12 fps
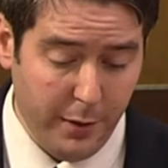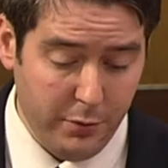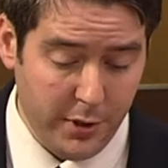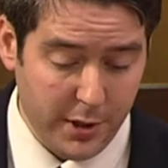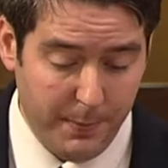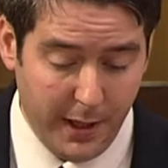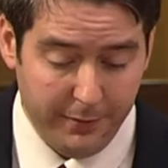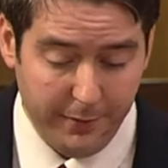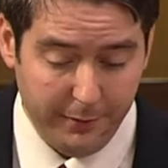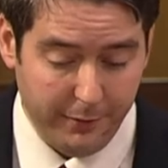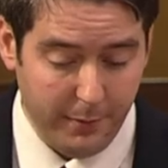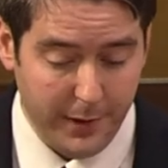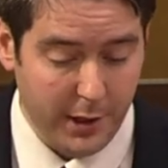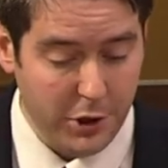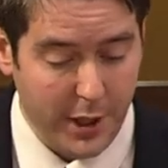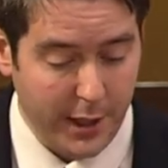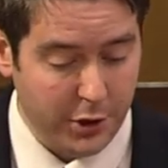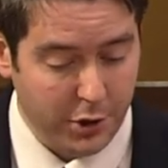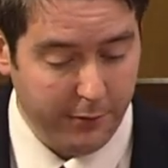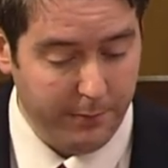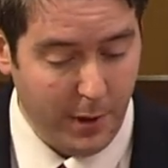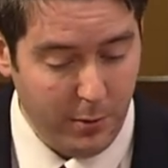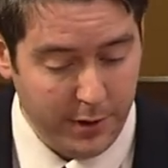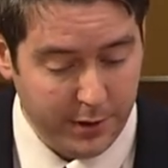Thousands benefit from the injection of
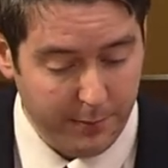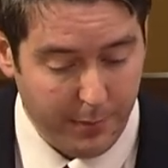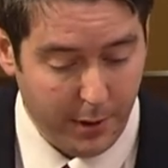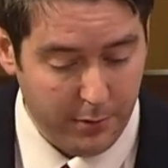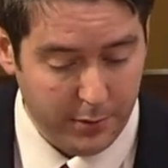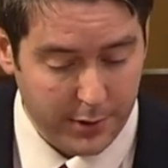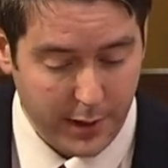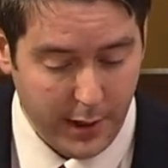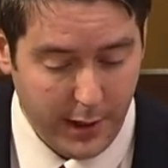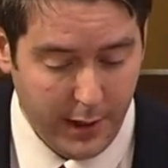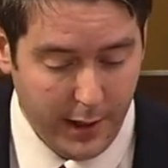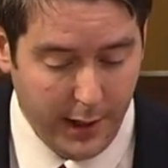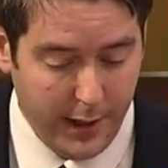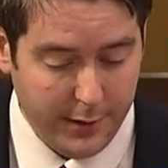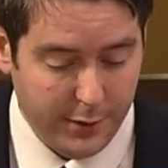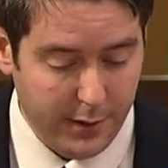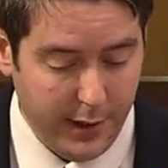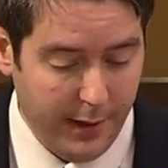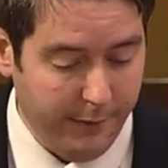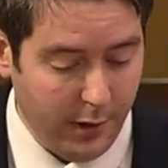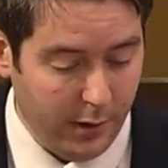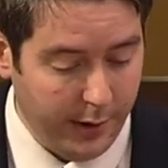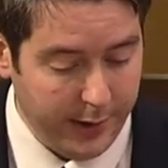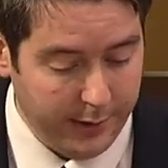millions of pounds into the
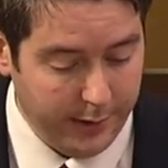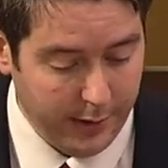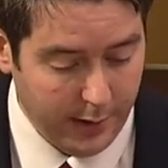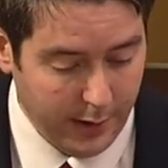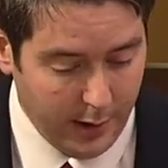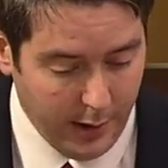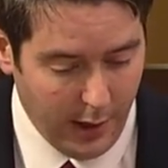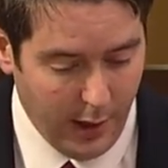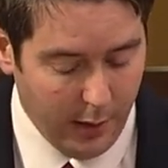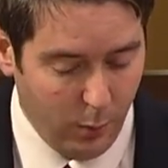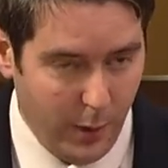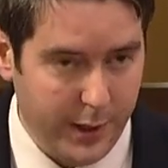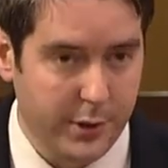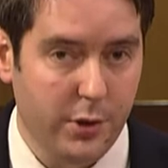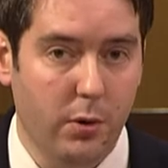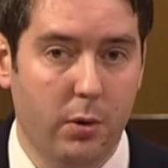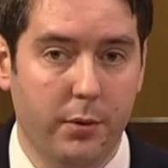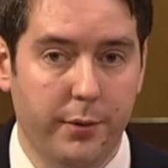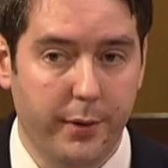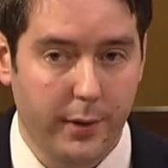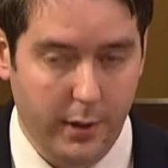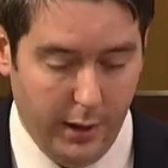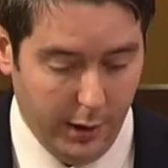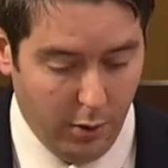Inverclyde and West Scotland
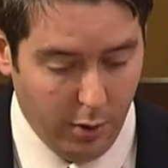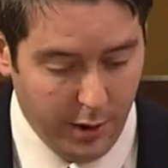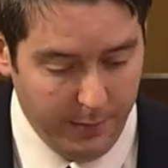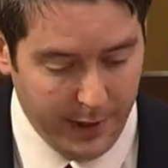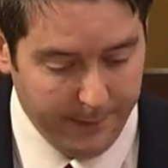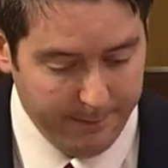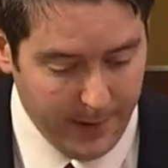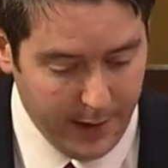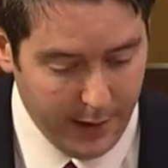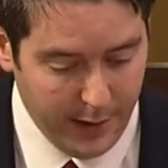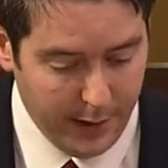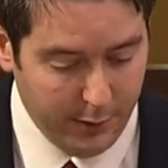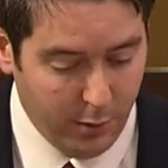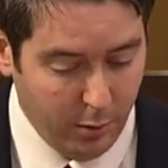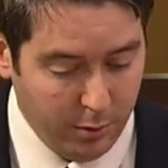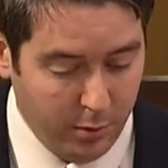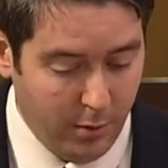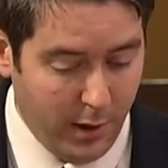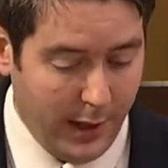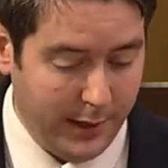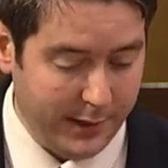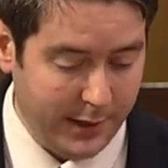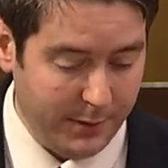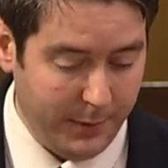economy. In total,
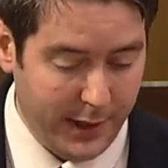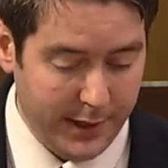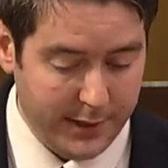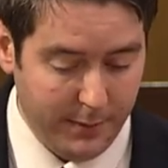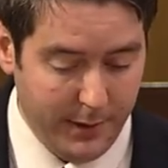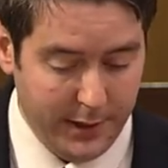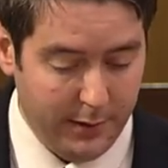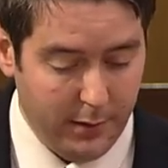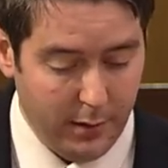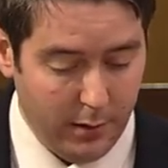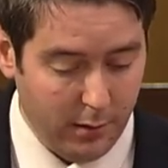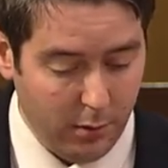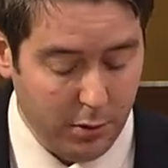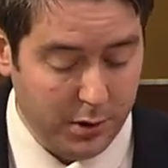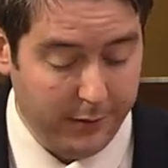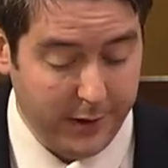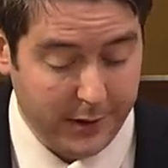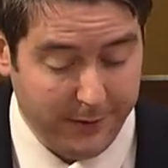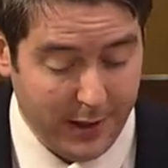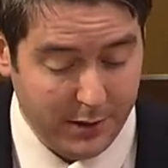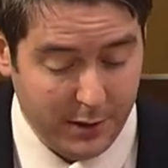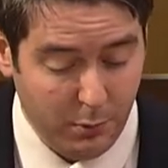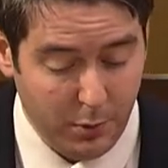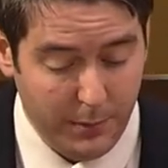as has been estimated, the loss of this
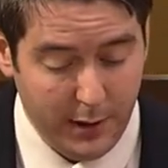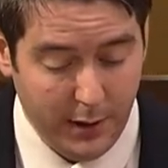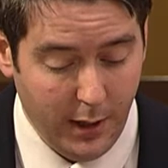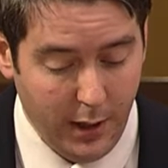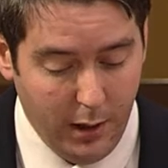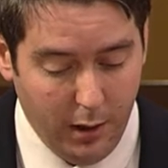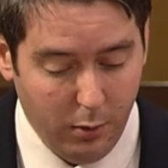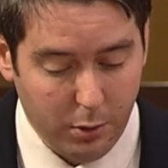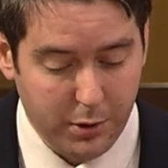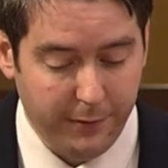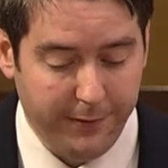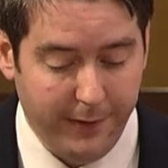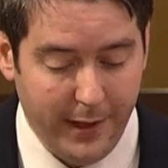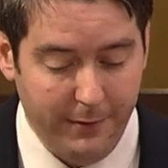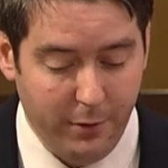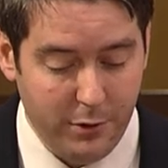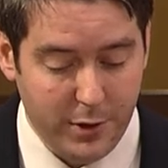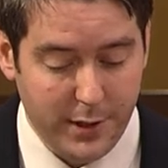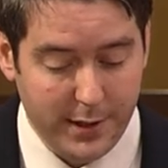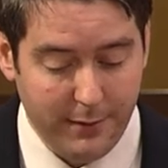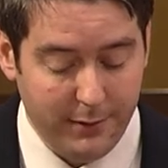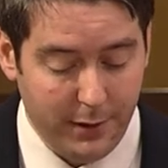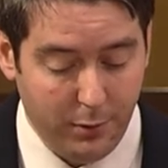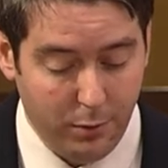factory would mean a loss of
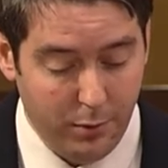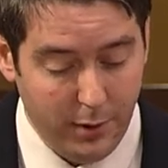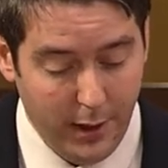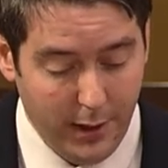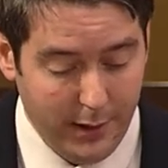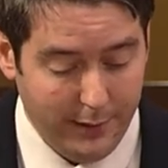572